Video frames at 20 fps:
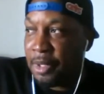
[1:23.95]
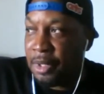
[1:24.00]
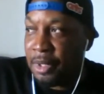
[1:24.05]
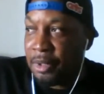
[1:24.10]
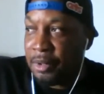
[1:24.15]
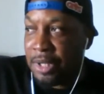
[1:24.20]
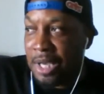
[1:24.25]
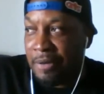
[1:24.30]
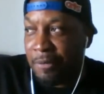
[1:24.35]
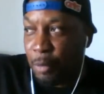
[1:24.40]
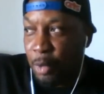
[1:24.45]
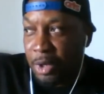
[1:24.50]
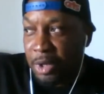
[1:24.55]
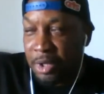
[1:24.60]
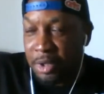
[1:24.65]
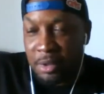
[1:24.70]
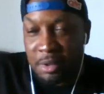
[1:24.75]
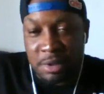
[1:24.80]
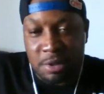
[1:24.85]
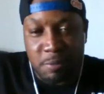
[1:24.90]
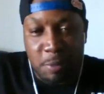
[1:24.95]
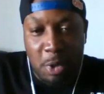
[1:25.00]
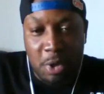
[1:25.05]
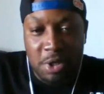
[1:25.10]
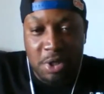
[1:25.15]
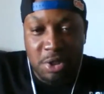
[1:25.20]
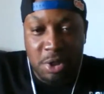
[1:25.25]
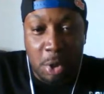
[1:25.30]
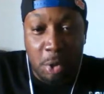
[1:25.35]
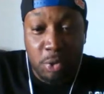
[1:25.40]
You have one of the
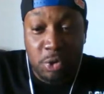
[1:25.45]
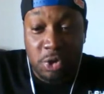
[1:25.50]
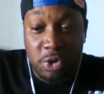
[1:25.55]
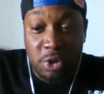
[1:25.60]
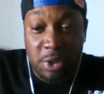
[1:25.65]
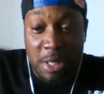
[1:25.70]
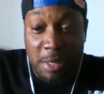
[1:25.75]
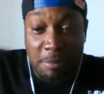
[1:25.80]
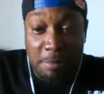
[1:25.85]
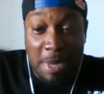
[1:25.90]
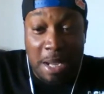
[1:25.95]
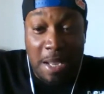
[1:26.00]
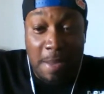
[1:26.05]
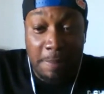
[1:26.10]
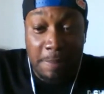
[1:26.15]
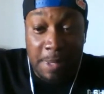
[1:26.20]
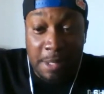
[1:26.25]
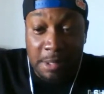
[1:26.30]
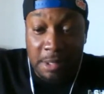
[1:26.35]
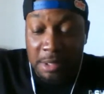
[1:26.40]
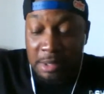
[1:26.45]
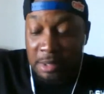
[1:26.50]
smartest coaches, in my opinion,